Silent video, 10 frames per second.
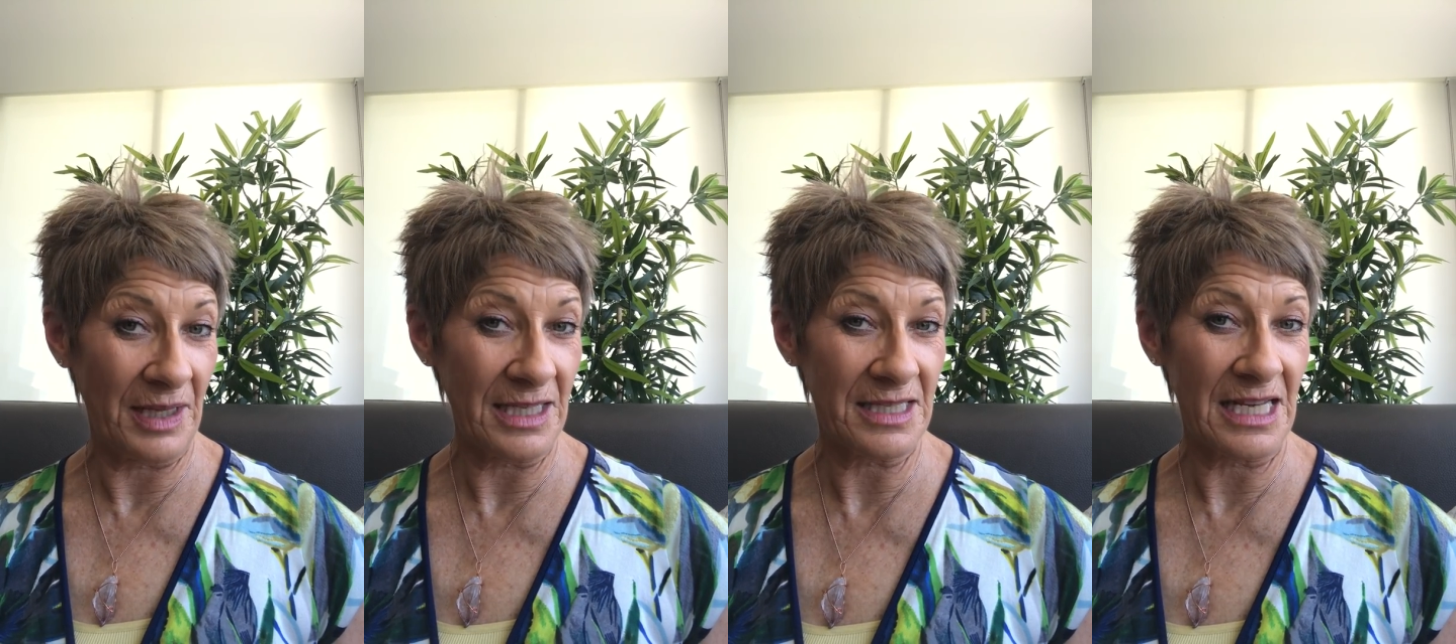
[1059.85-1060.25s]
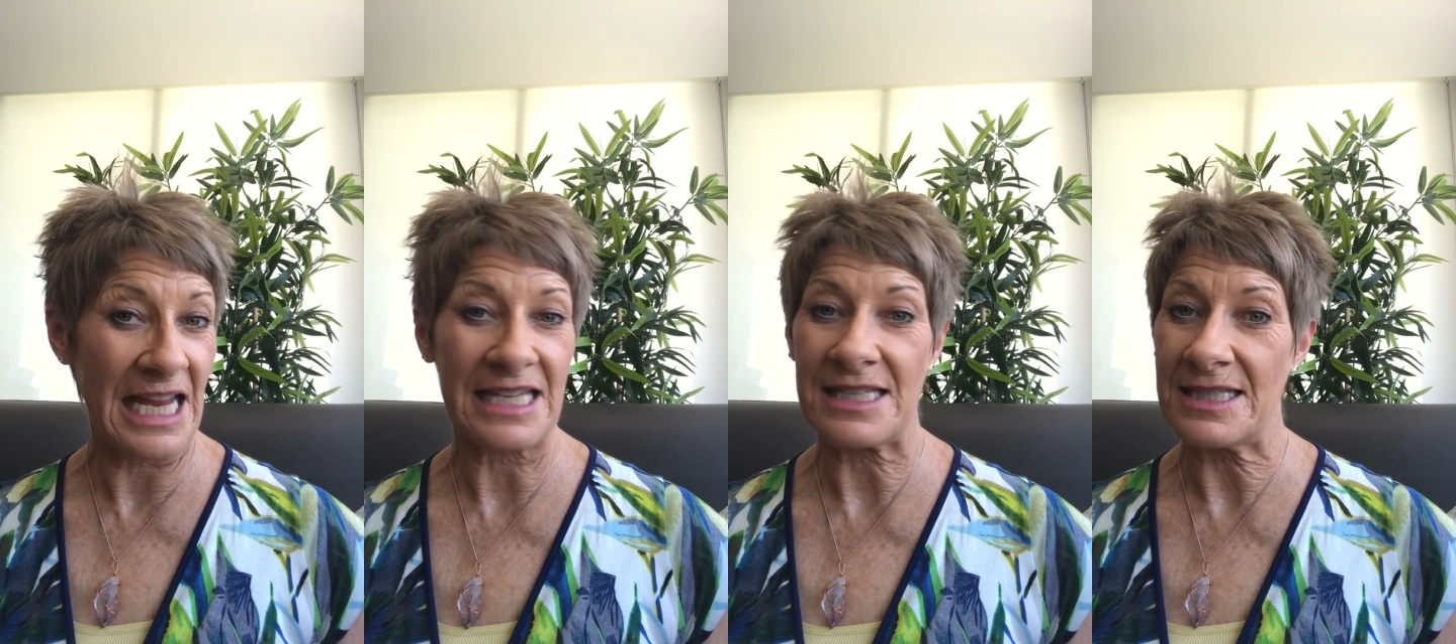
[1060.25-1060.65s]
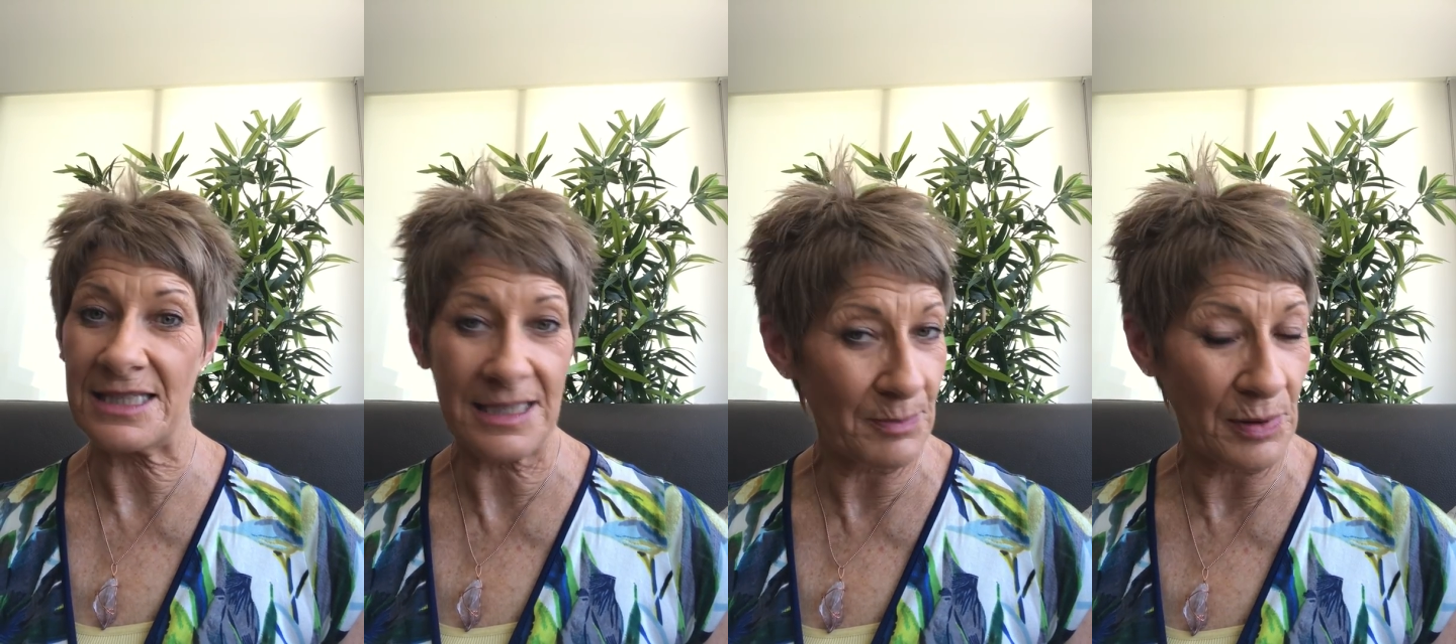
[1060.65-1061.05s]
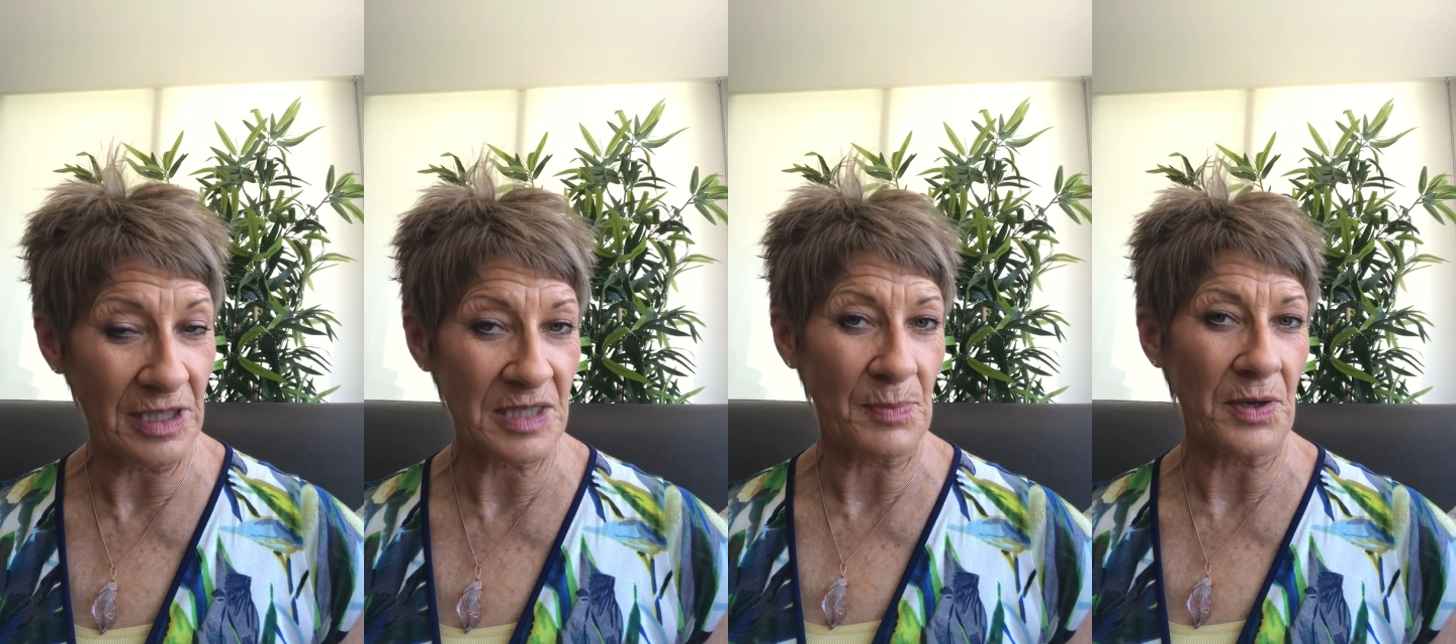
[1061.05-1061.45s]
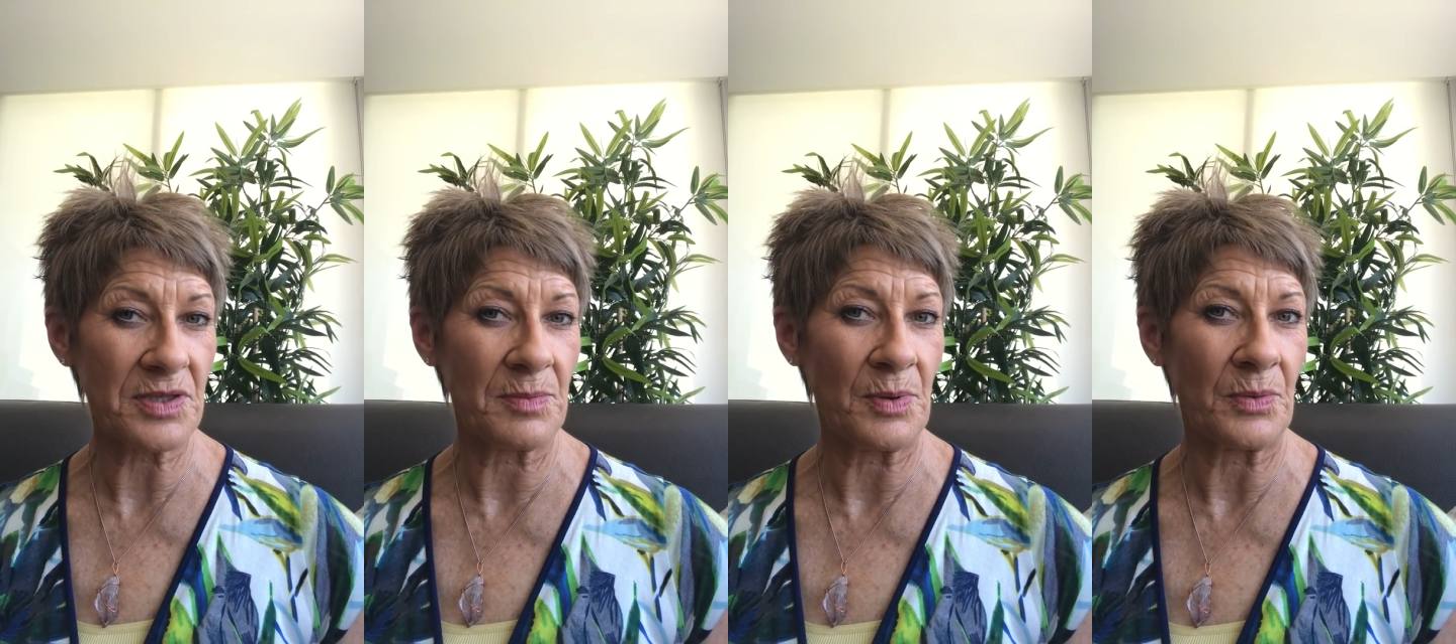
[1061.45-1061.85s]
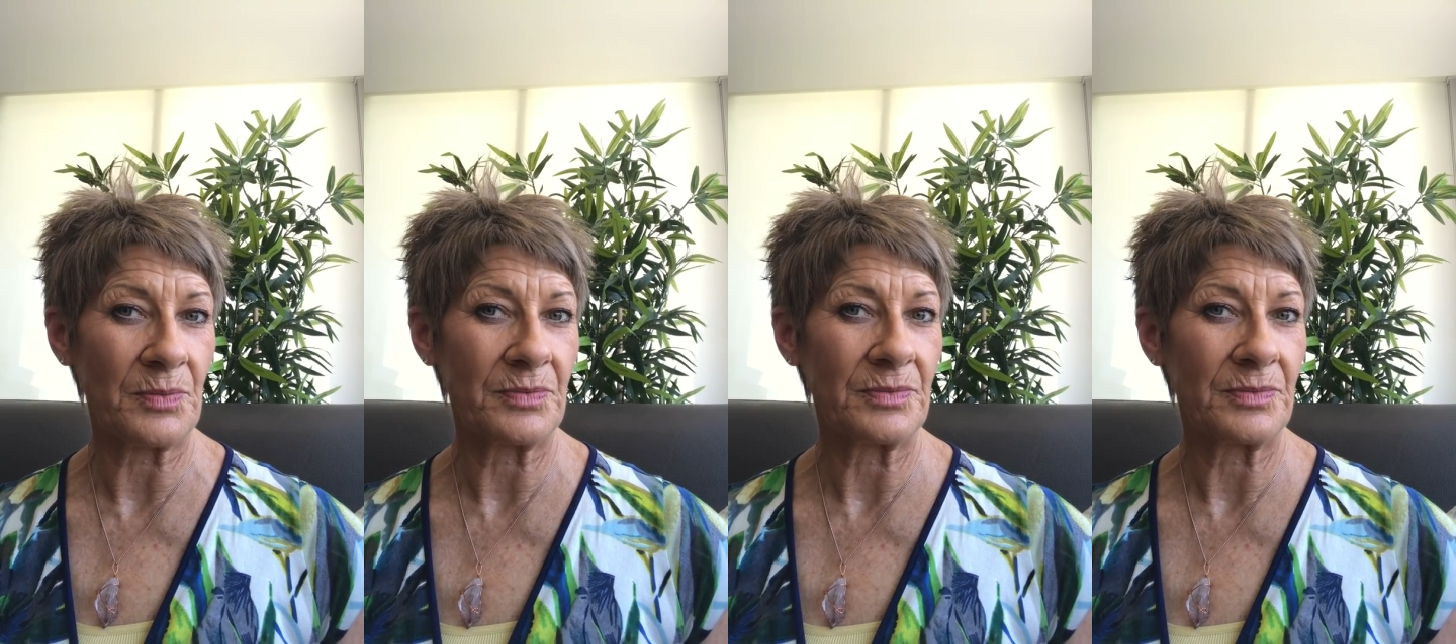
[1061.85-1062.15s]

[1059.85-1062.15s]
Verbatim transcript: things as simple as possible.